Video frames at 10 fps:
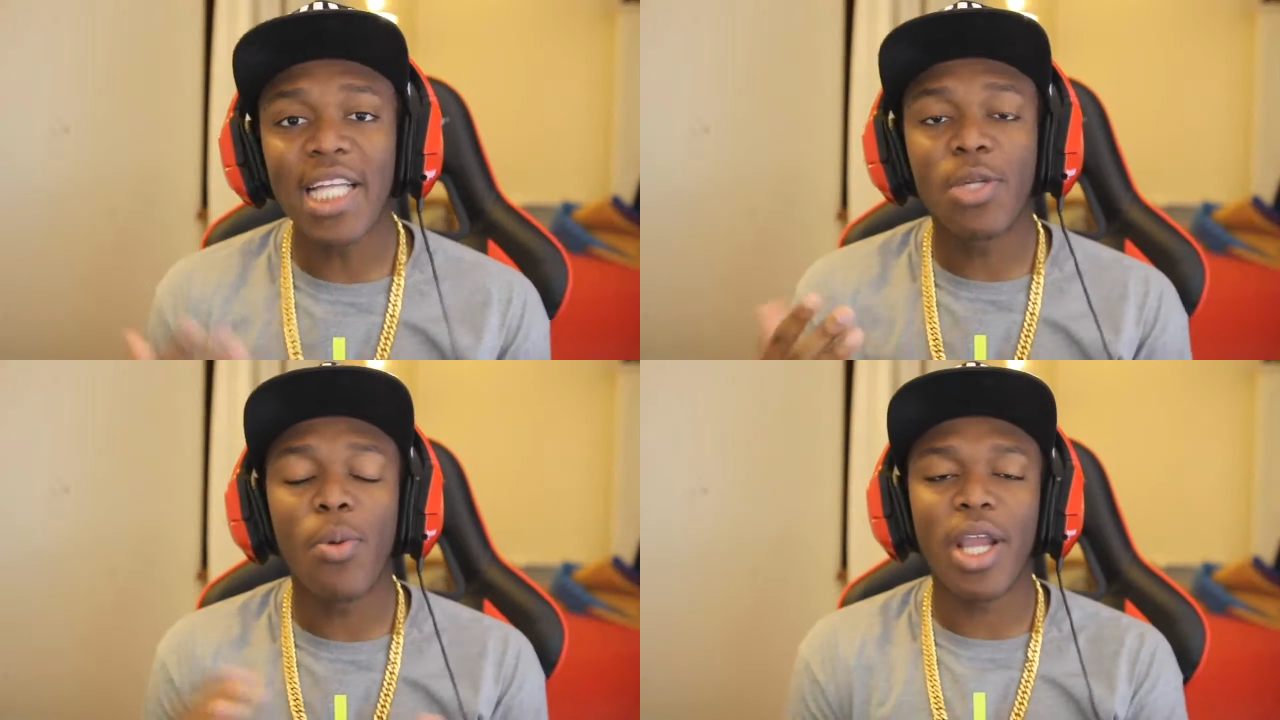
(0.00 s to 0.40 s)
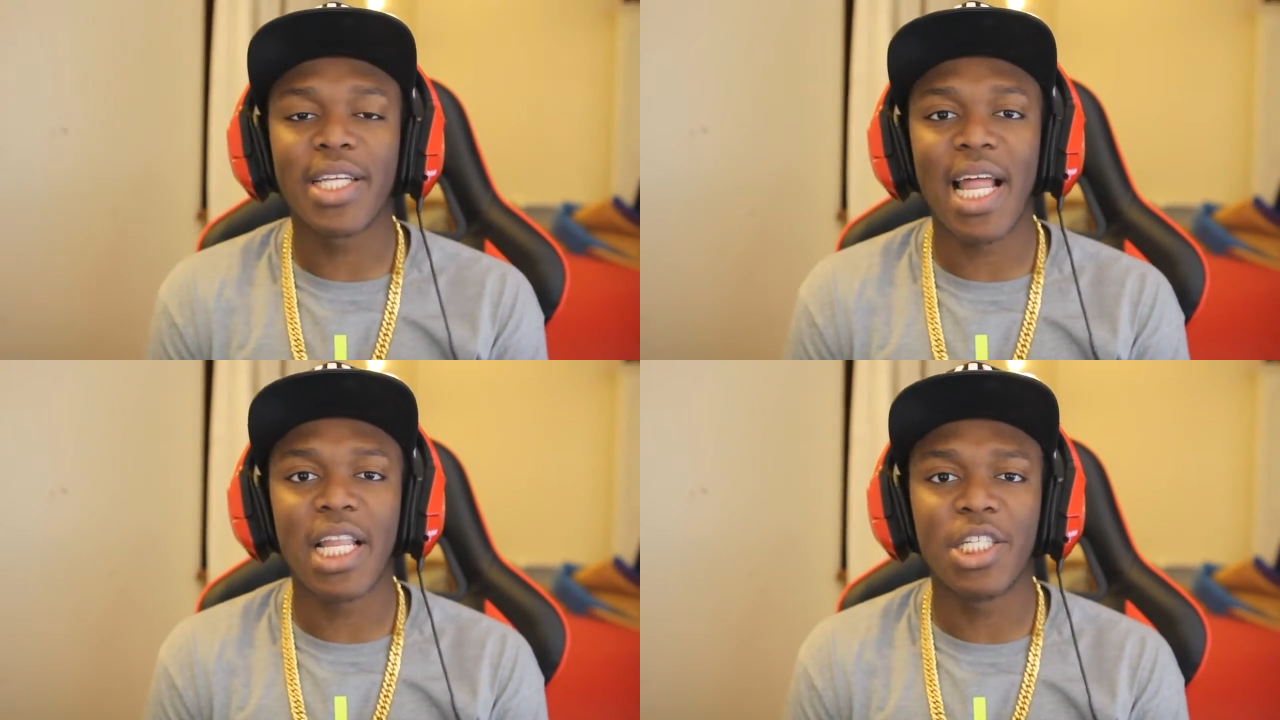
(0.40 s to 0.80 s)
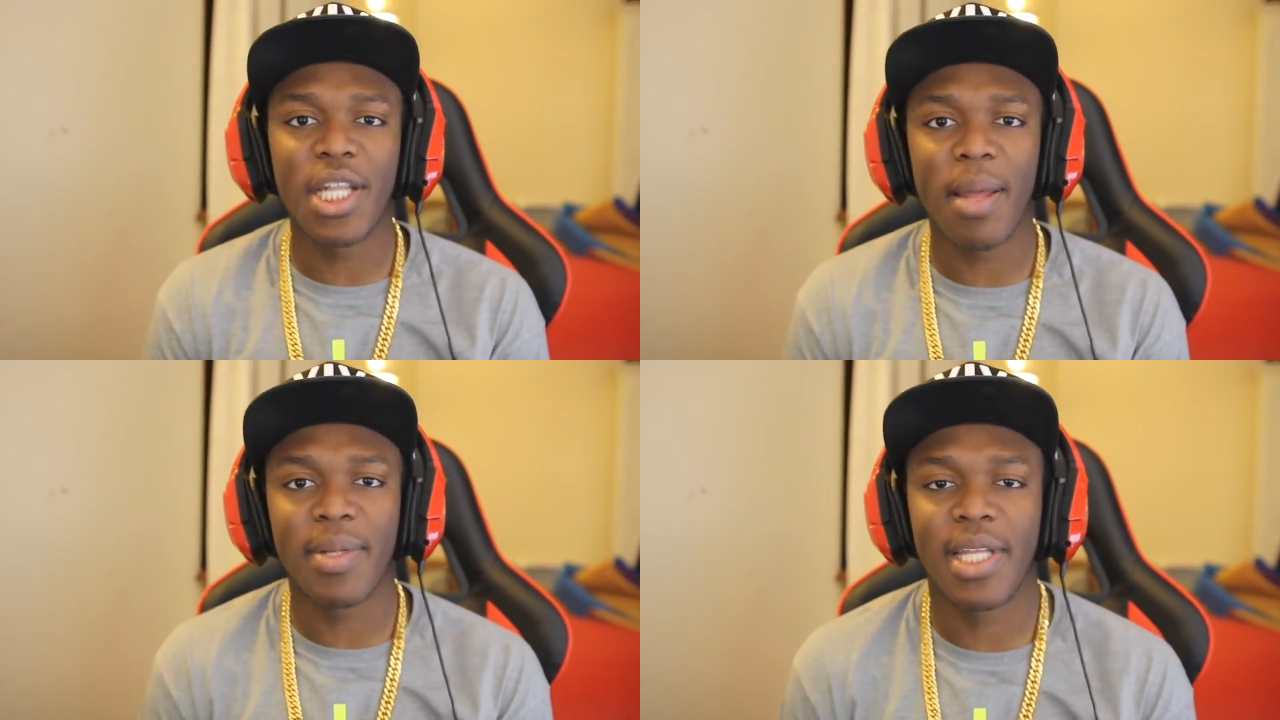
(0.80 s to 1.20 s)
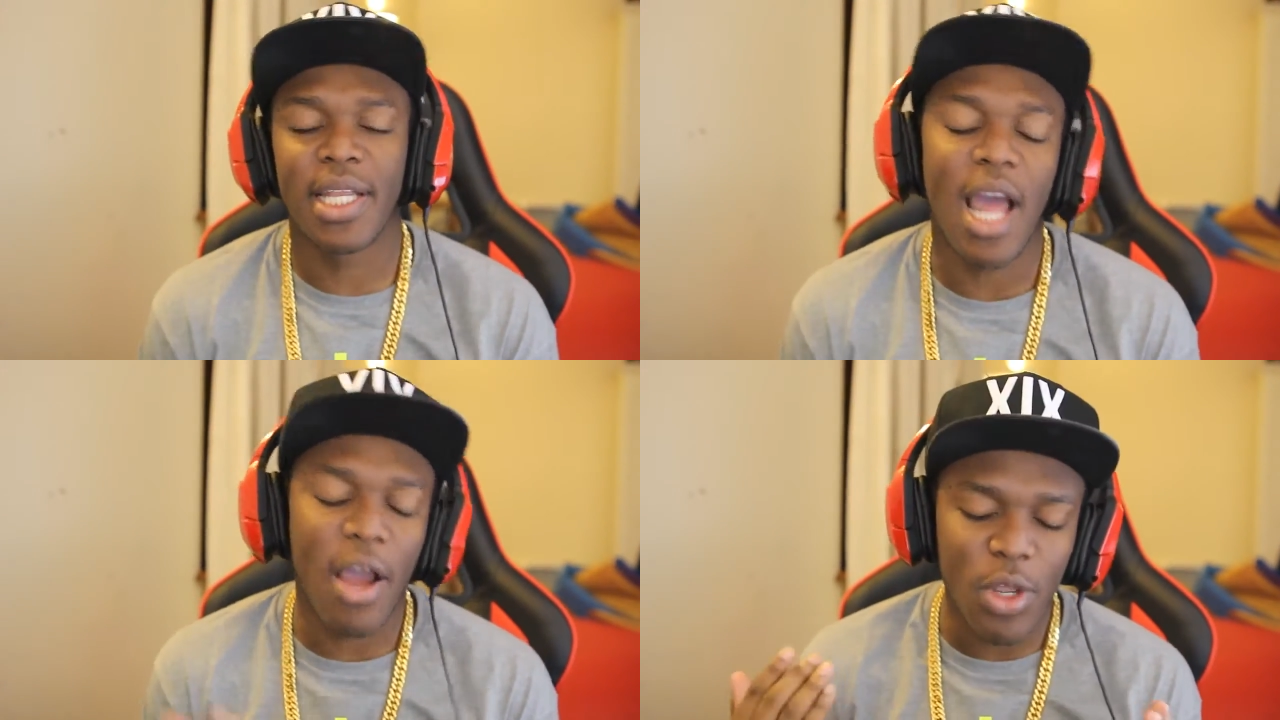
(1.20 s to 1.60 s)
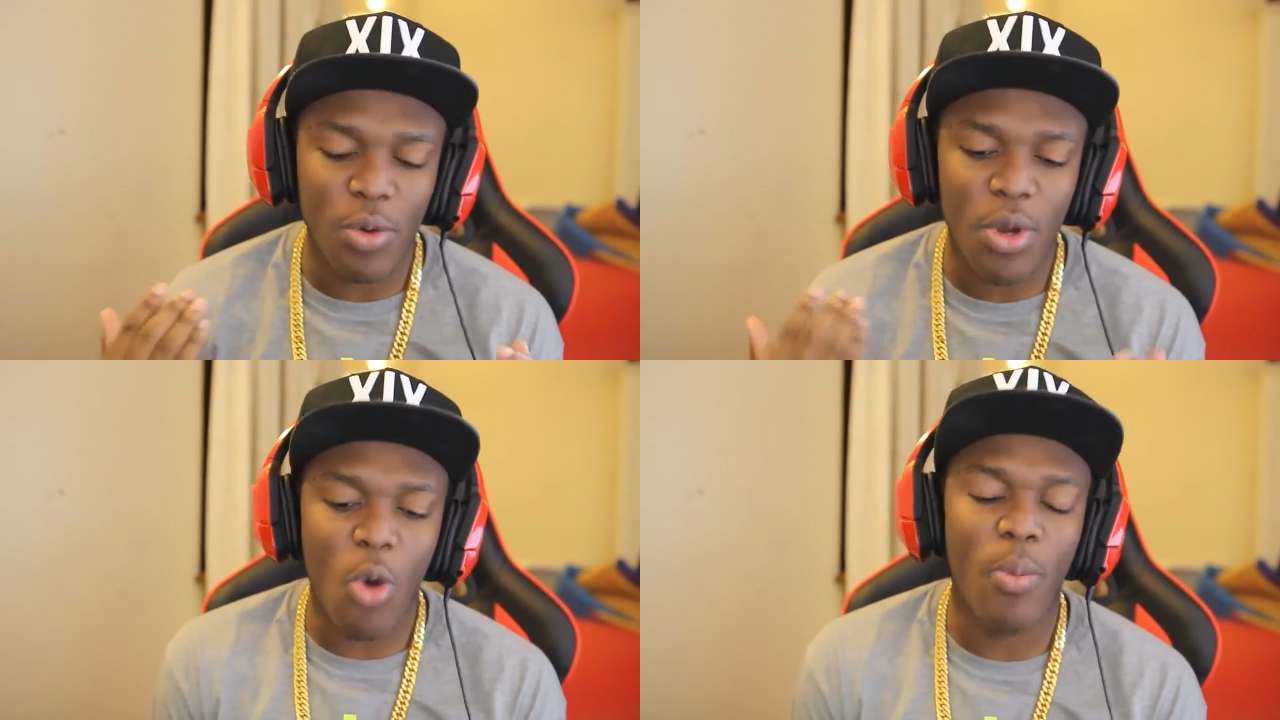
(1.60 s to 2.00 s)
Yeah, your boy, Kizala GWT. Now, if
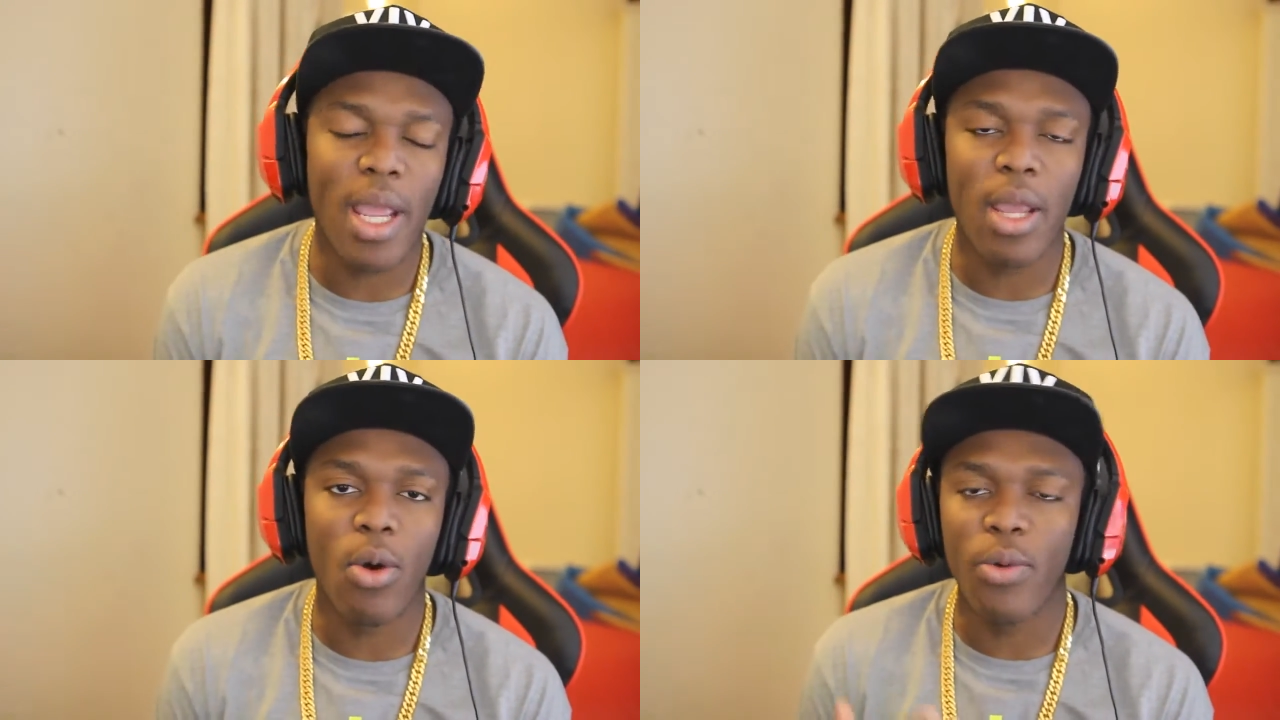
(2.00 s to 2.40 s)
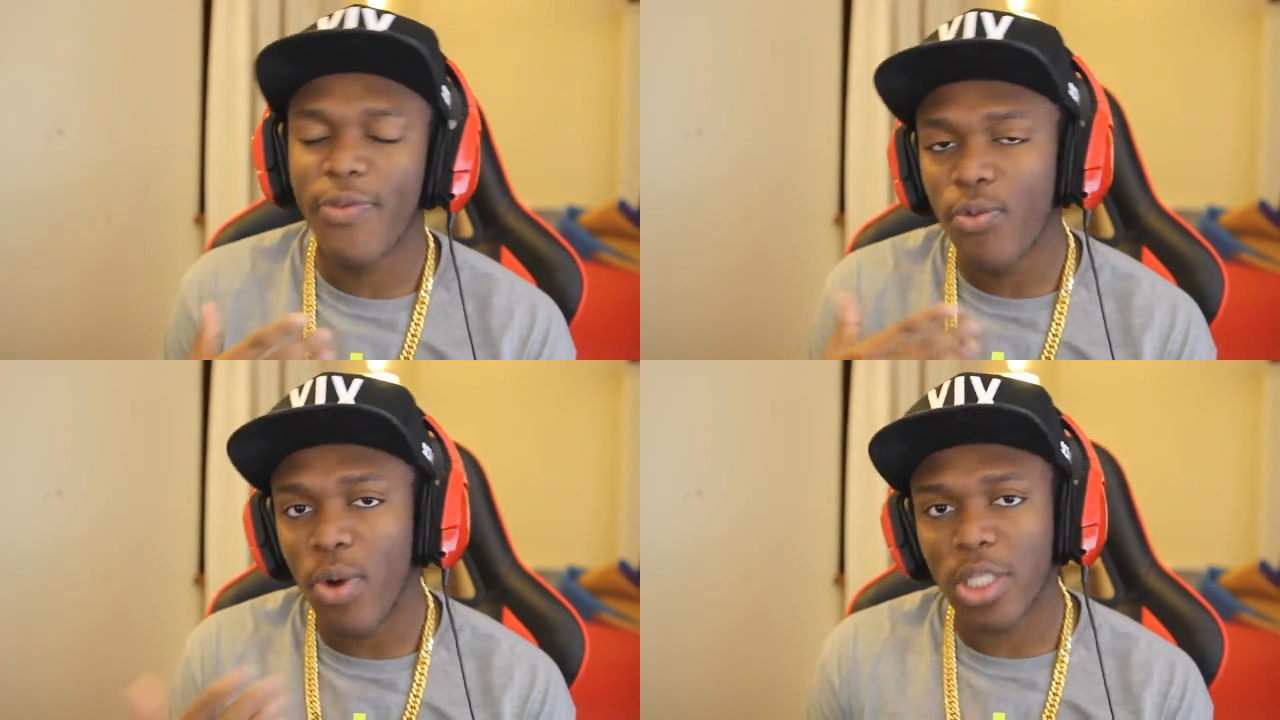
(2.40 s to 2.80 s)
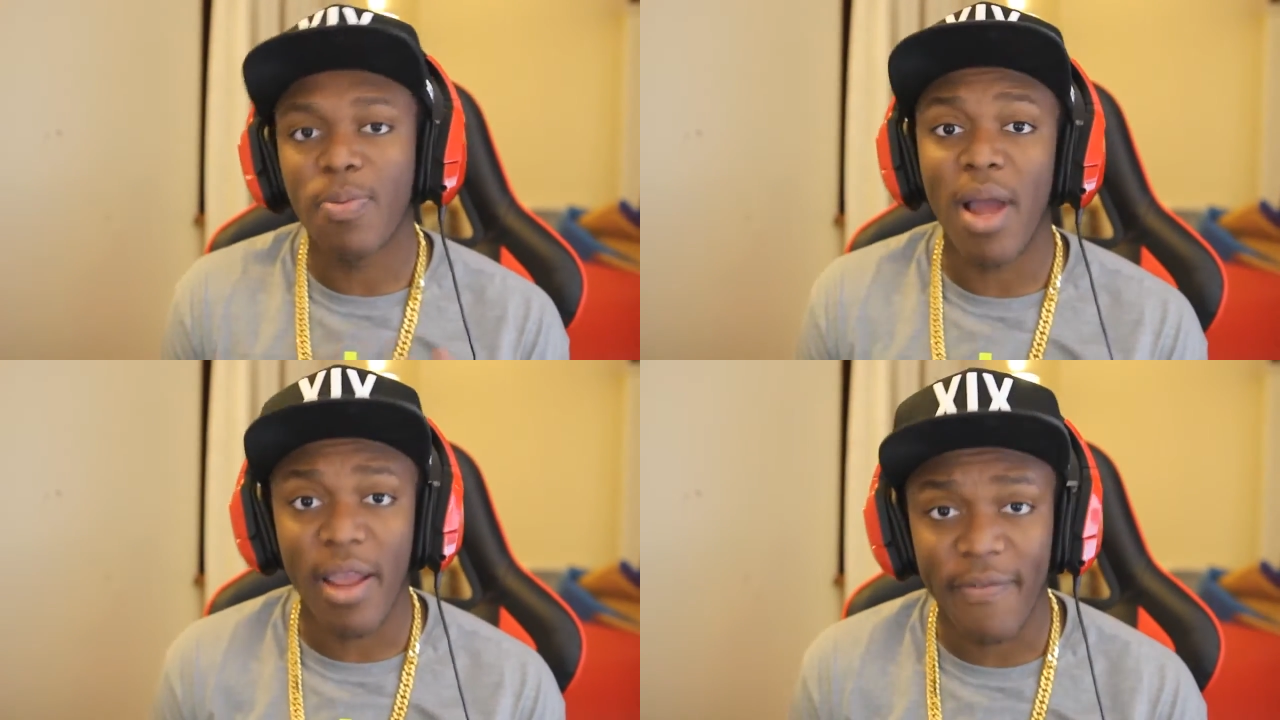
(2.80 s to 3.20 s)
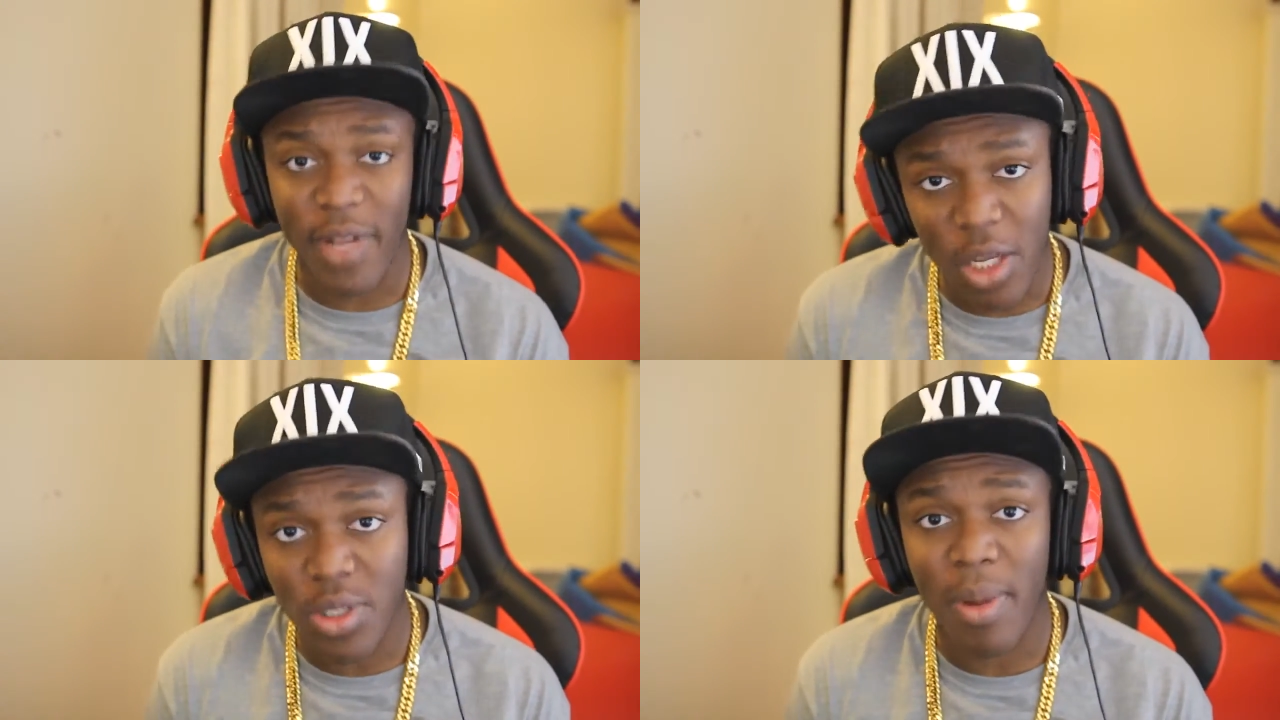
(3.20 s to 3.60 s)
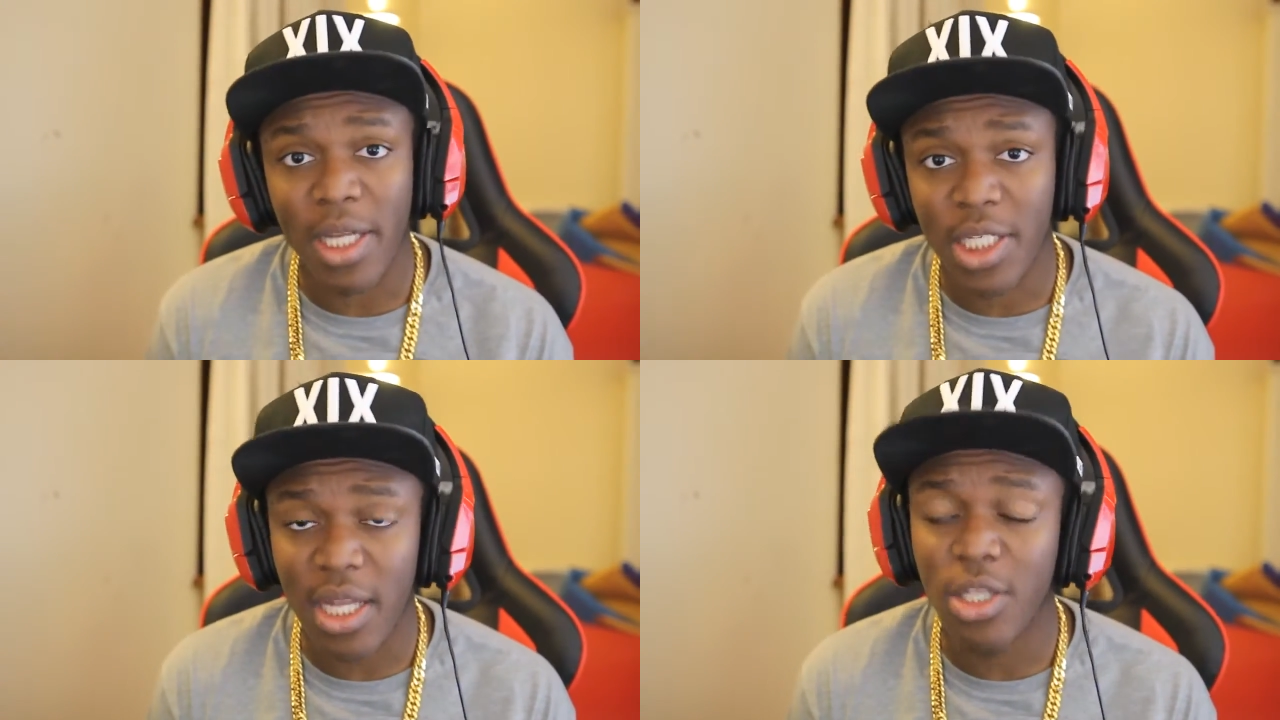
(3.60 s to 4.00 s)
you know me or if you watch my videos on my
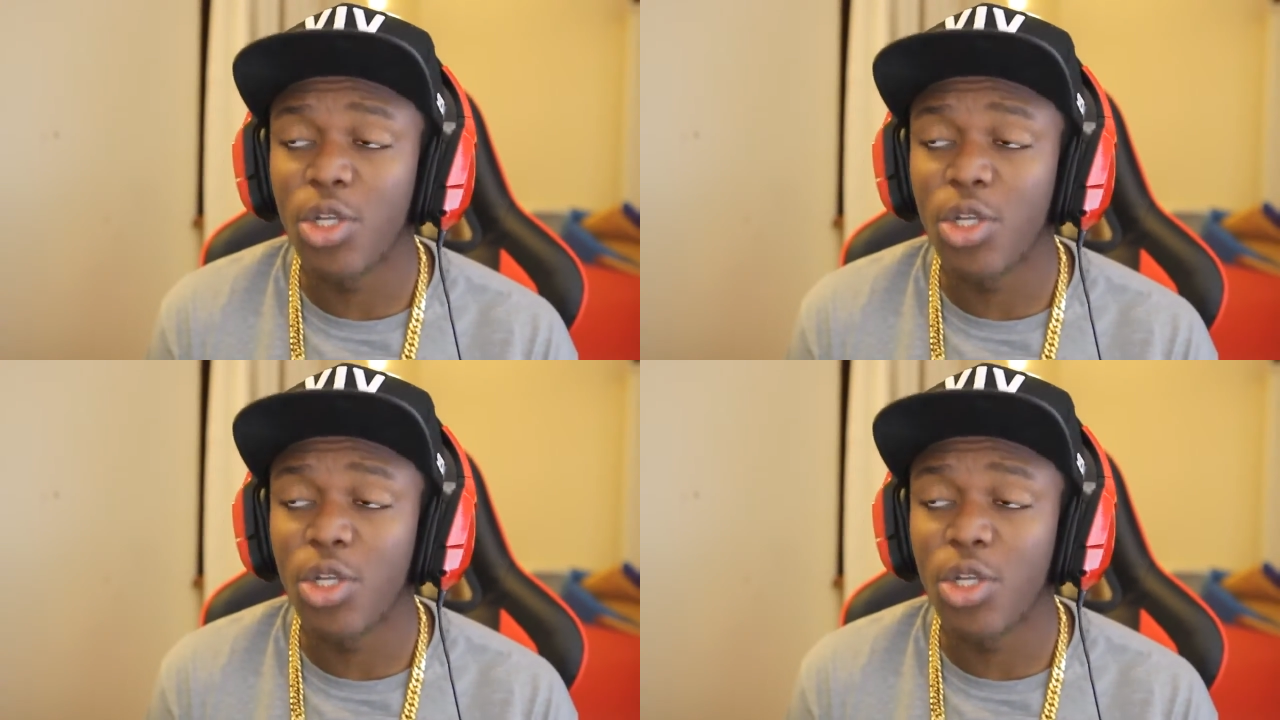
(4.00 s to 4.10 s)
channel,